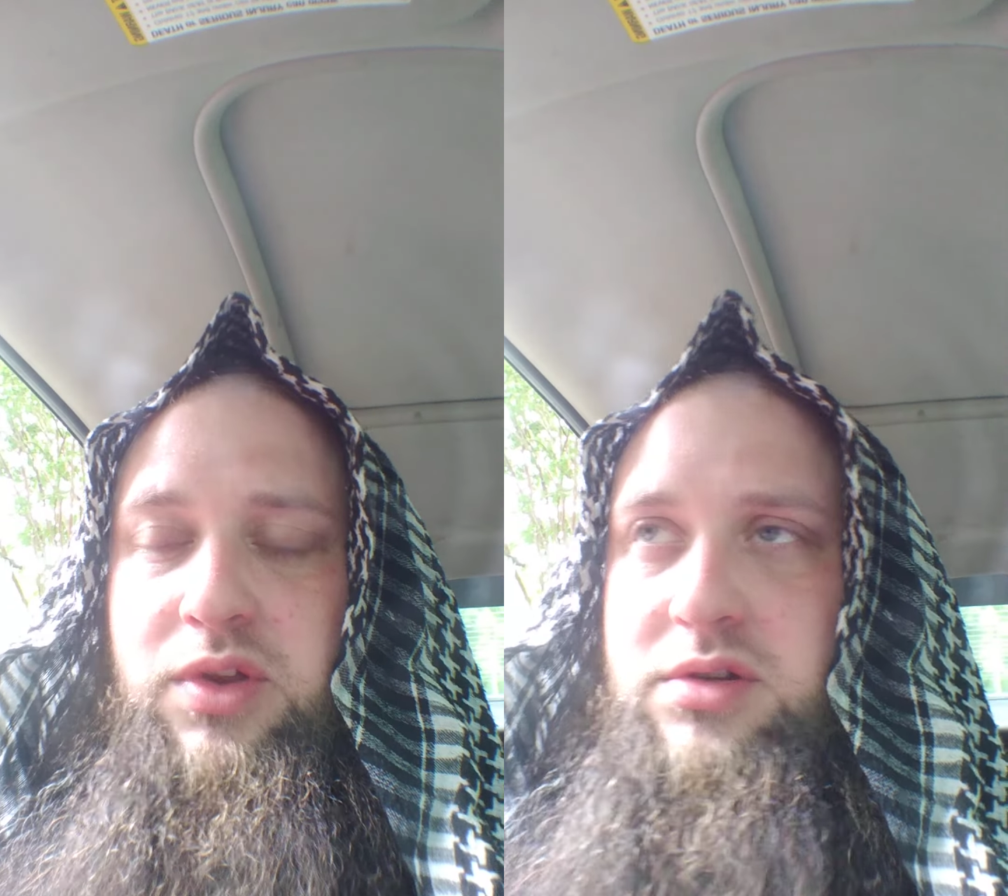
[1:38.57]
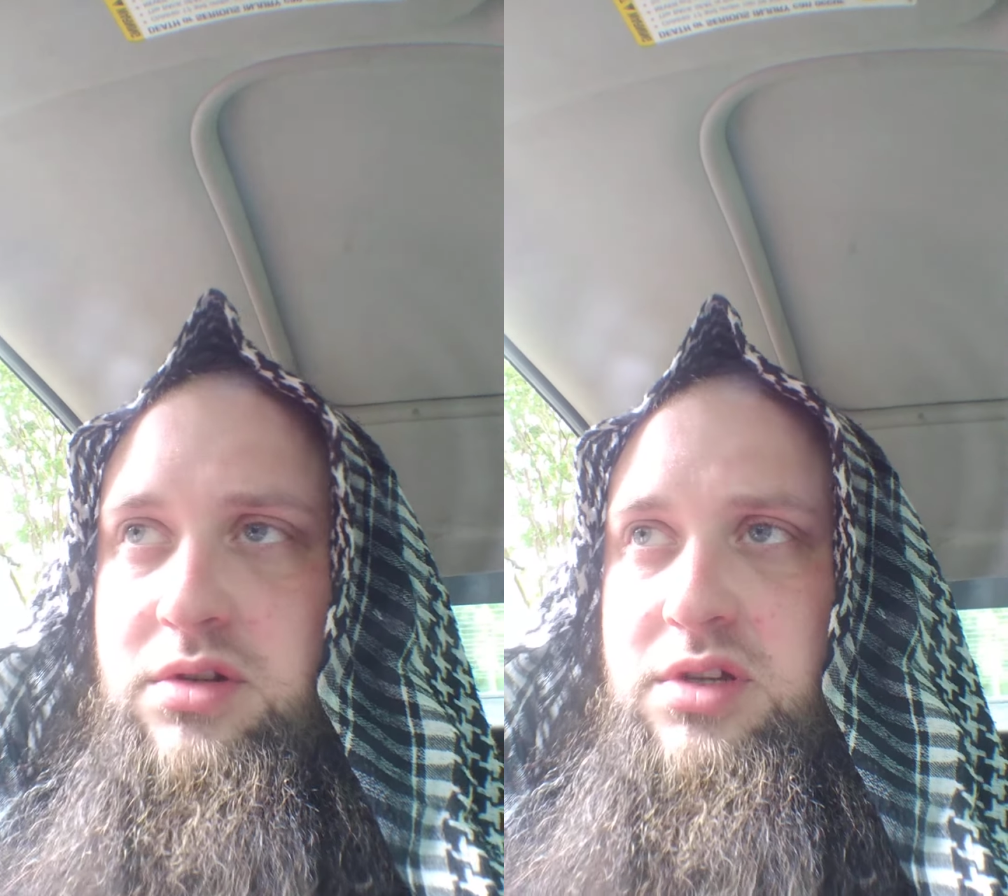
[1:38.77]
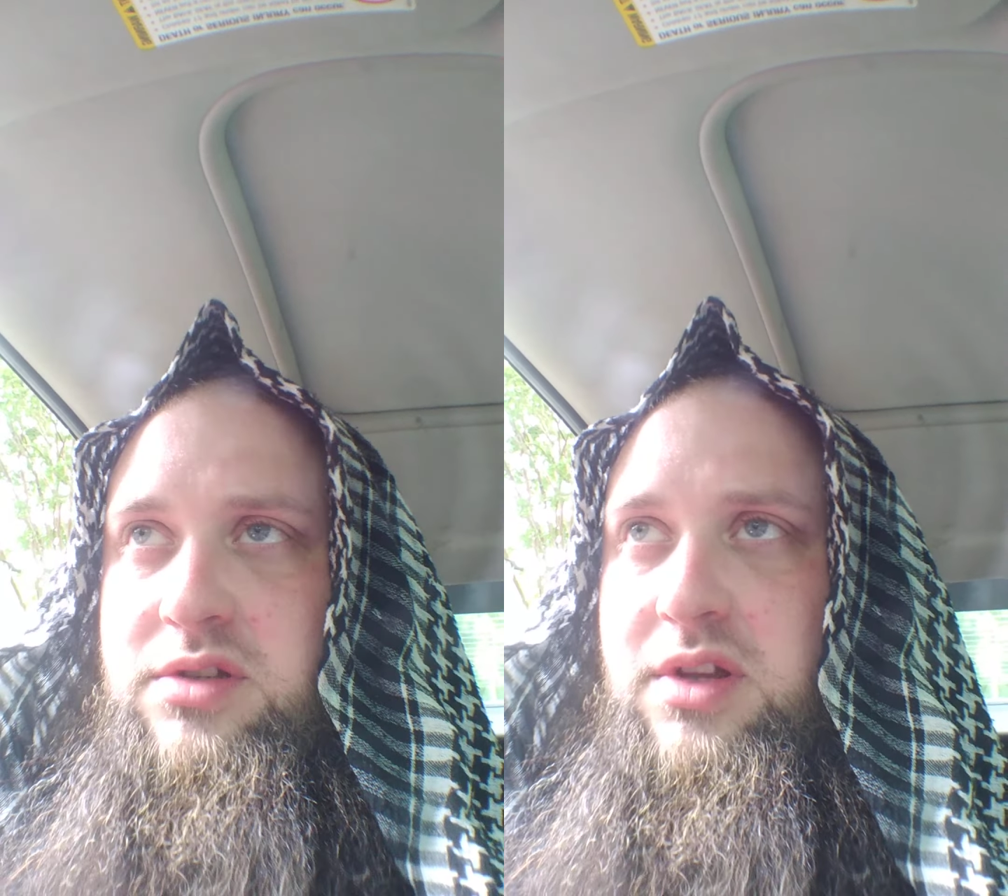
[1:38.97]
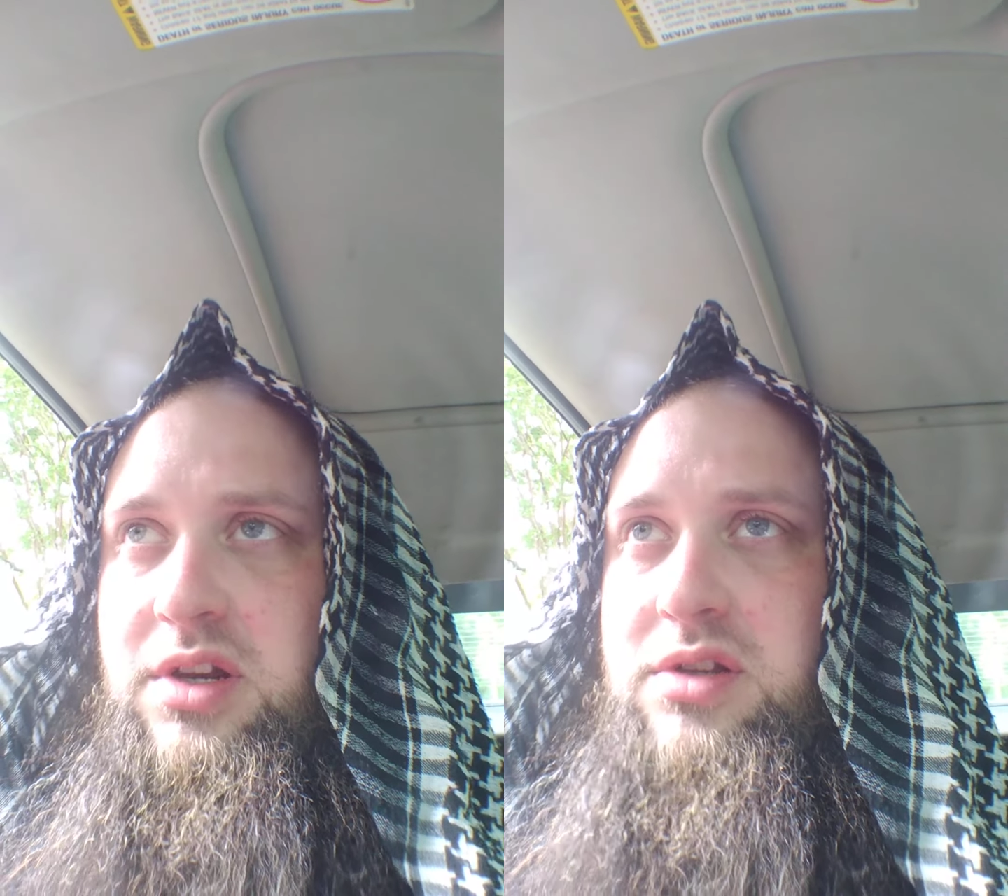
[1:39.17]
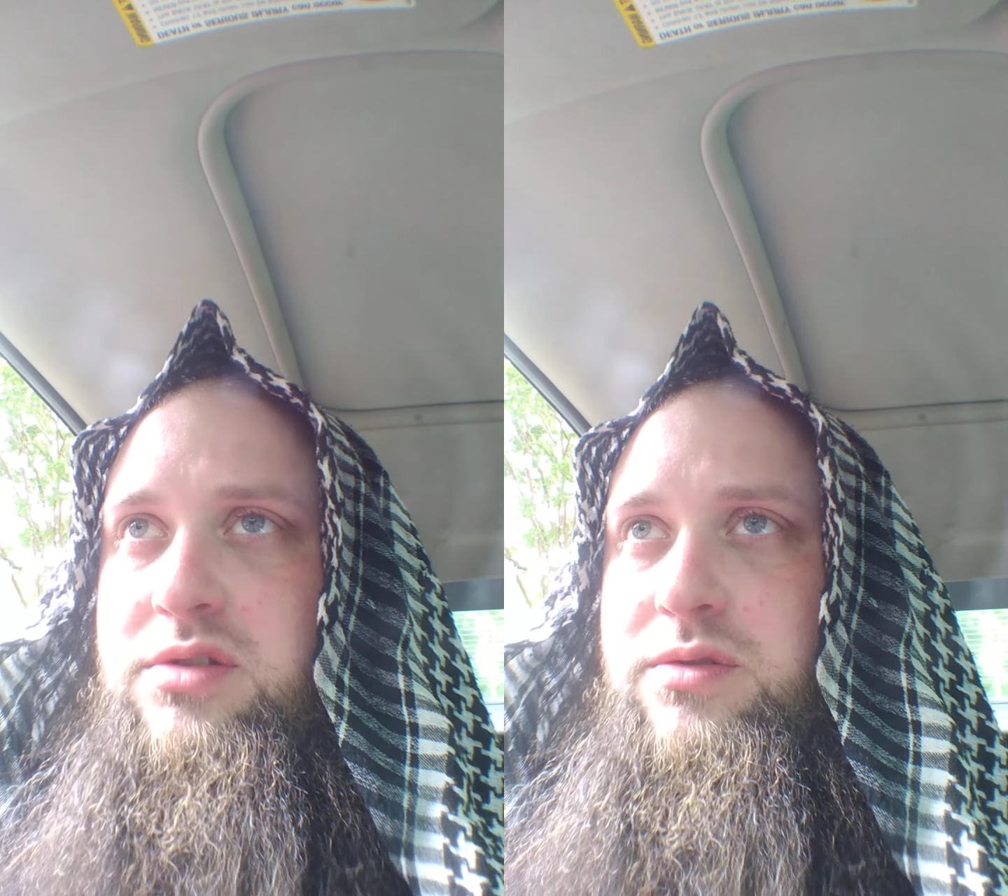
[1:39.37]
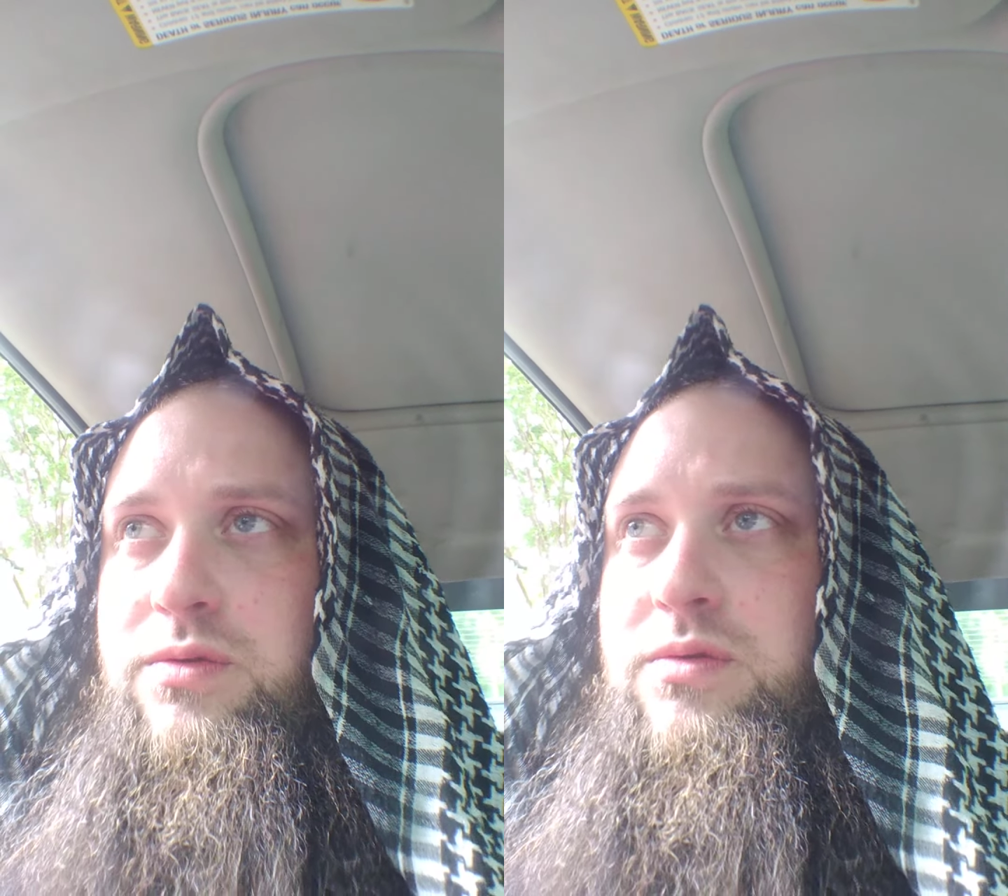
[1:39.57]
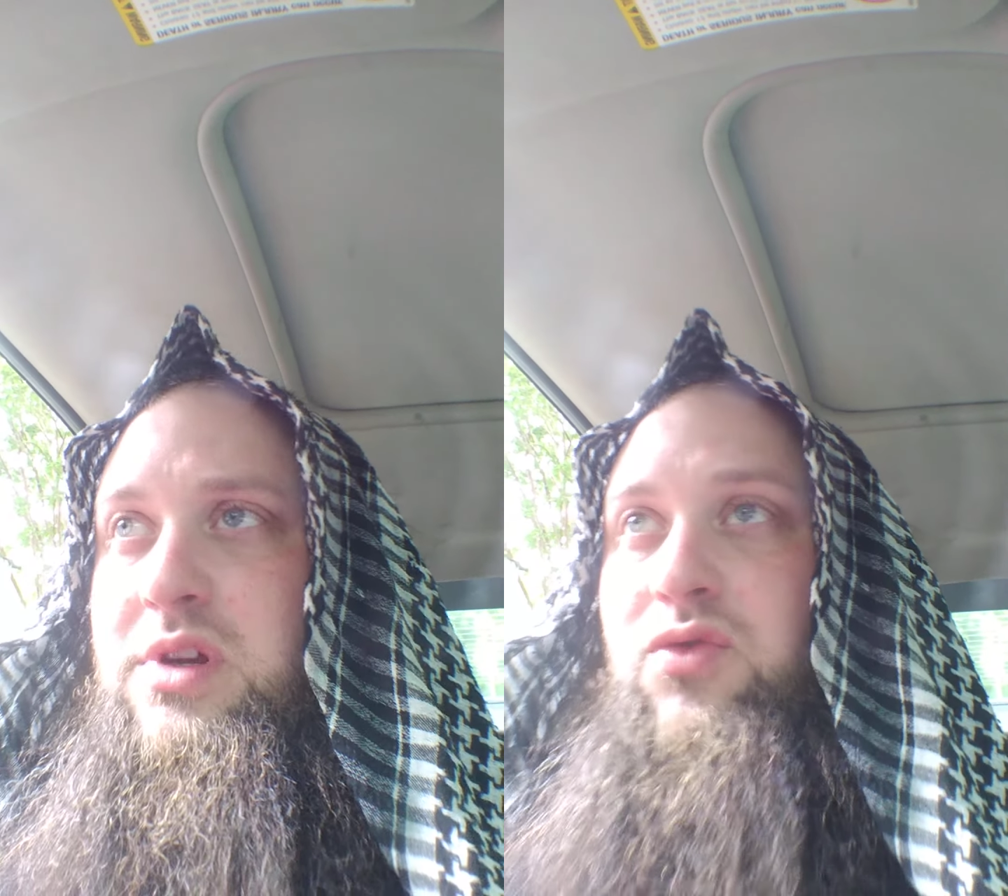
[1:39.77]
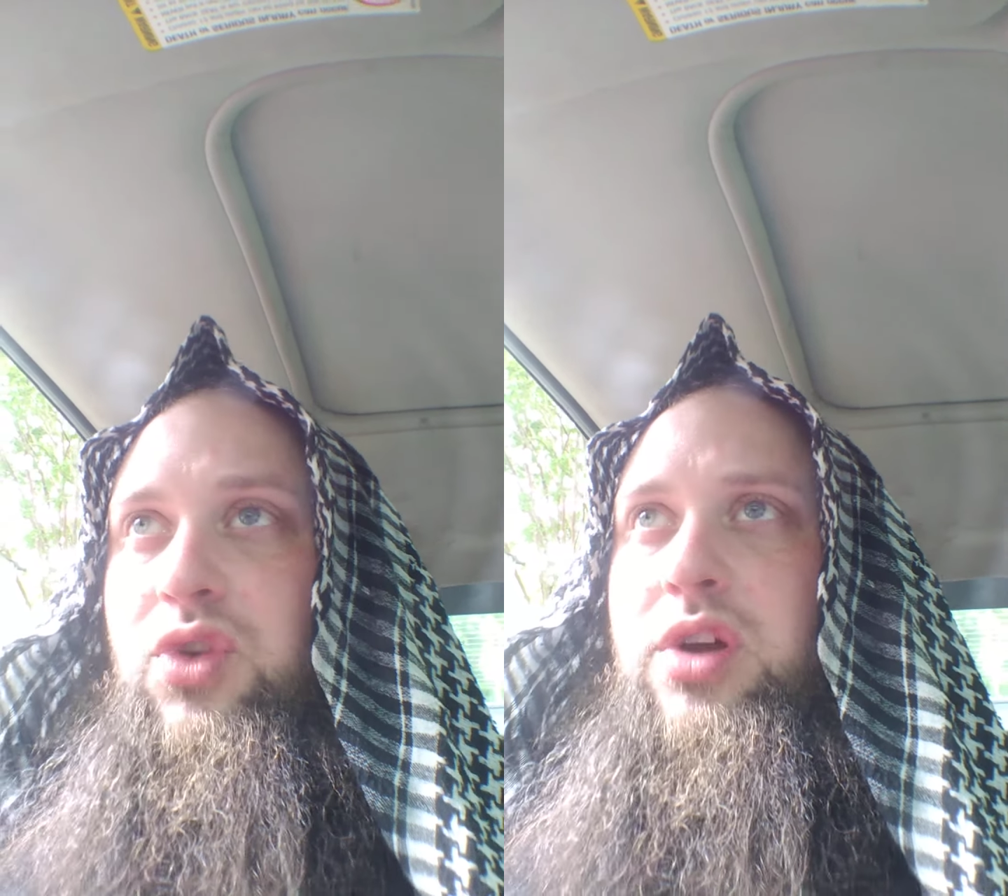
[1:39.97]
they translate it to
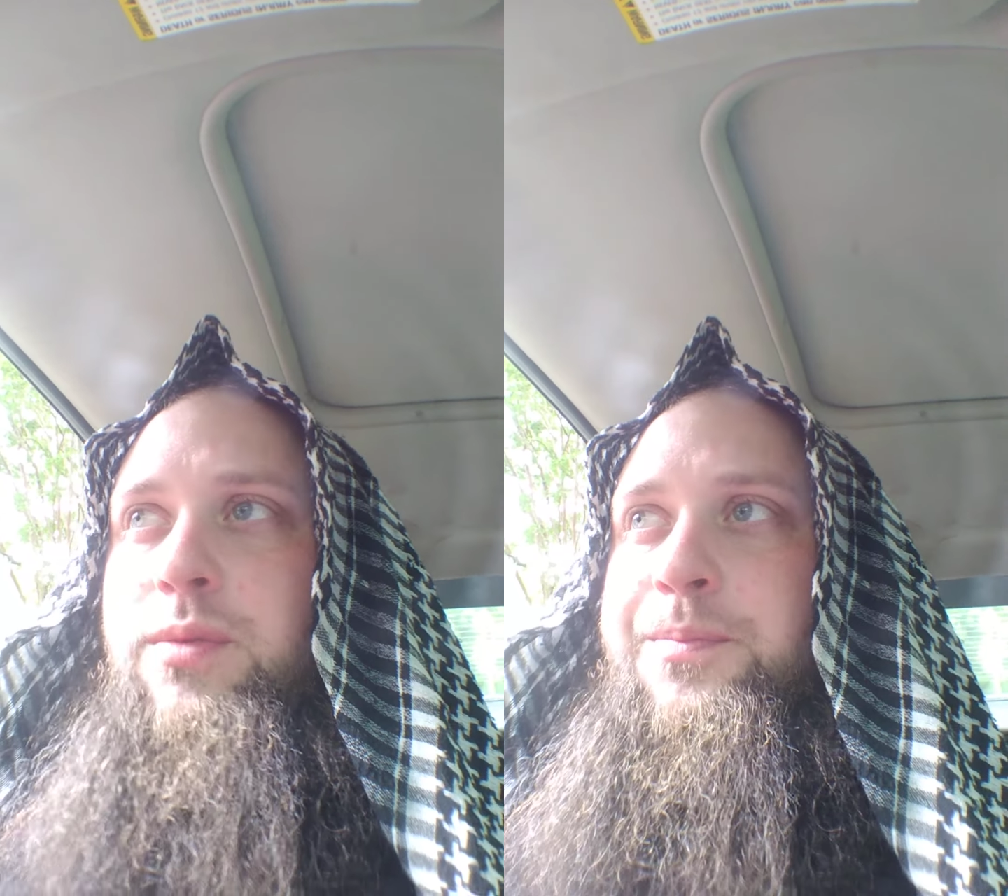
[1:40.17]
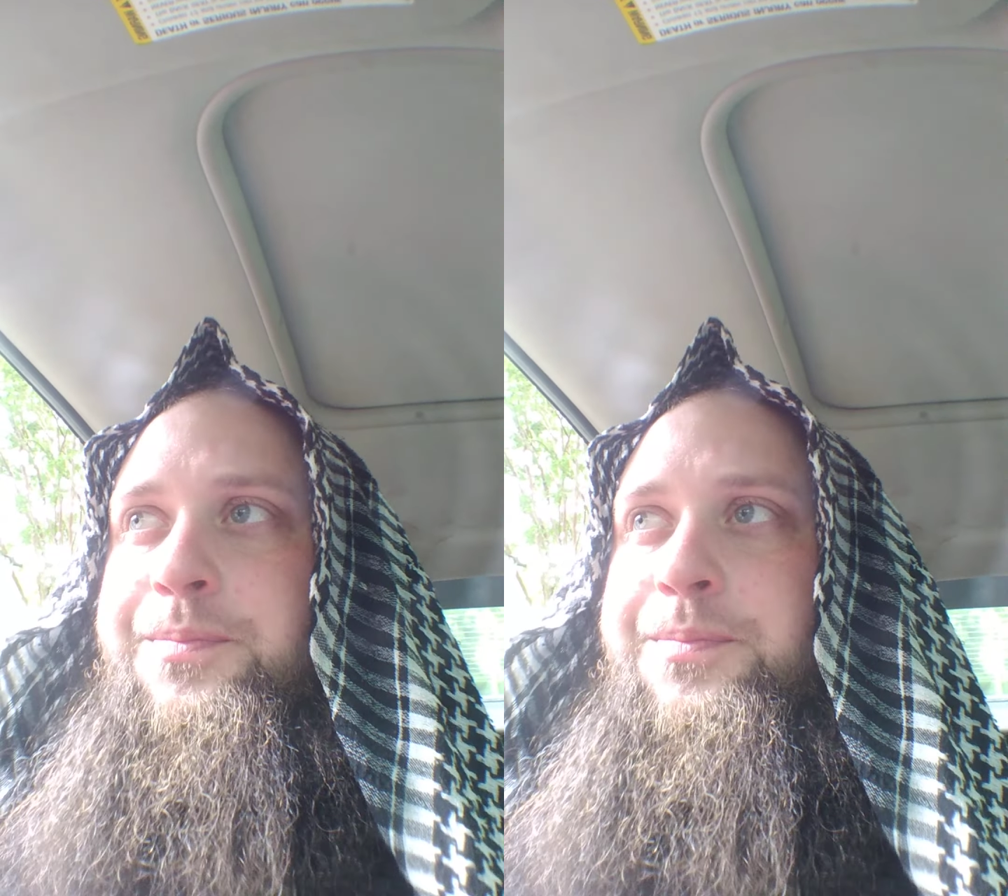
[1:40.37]
infidel.